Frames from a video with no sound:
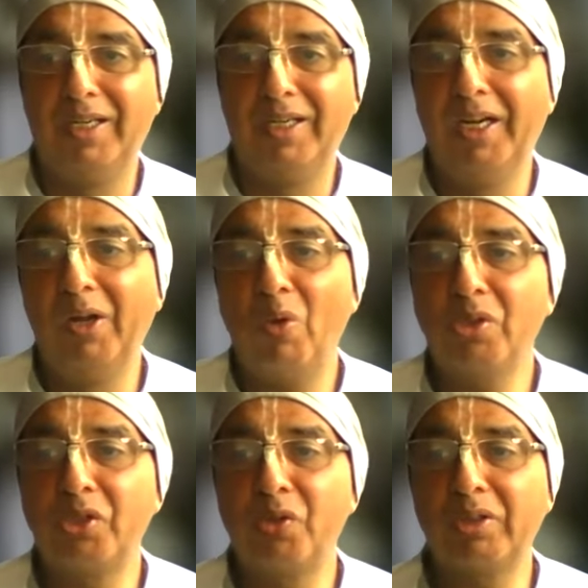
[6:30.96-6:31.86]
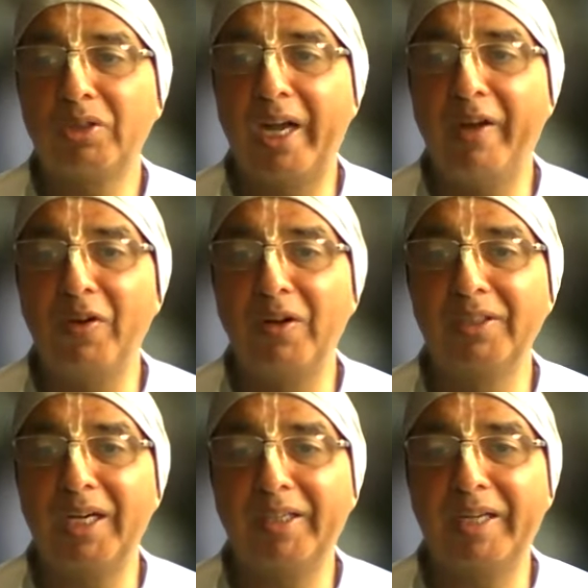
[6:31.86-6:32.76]
He also struck the
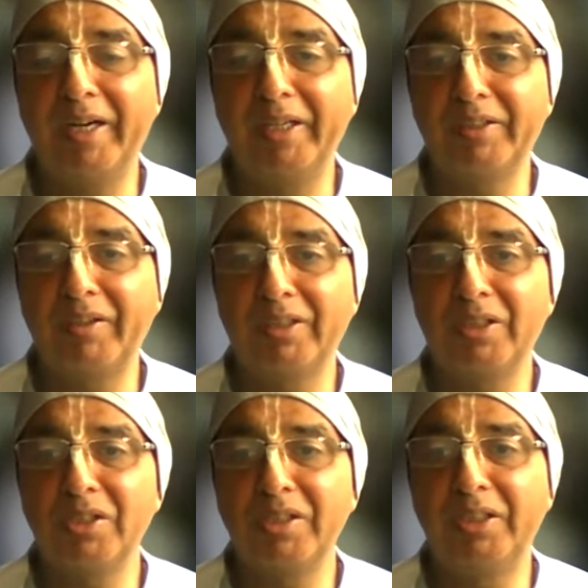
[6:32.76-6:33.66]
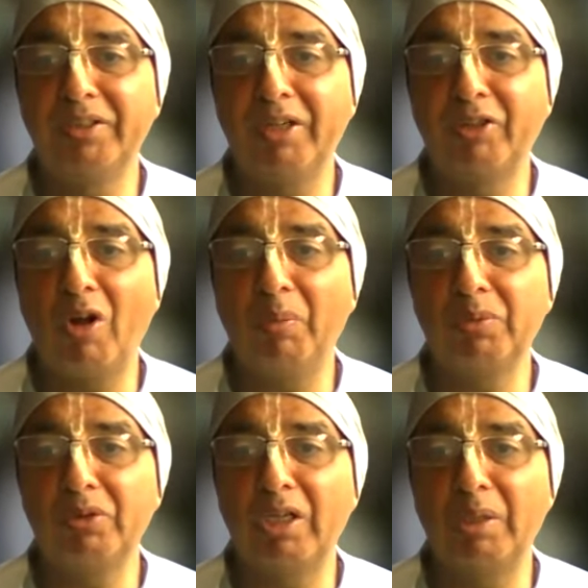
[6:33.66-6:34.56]
elephant that carried Indra. Thus, Indra
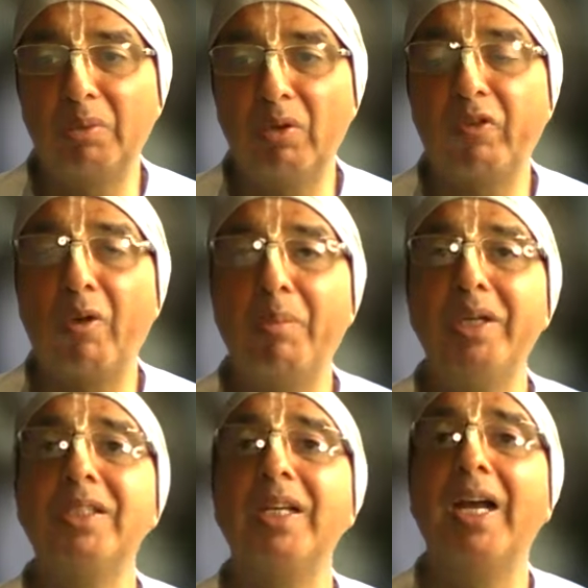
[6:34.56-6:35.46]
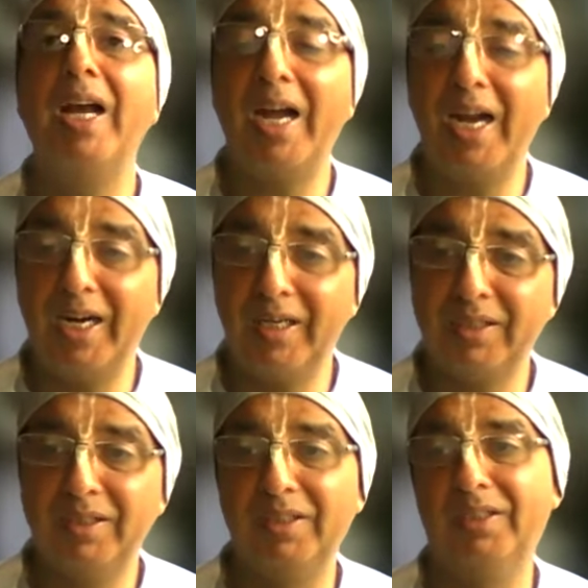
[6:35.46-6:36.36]
dropped the thunderbolt from his hand.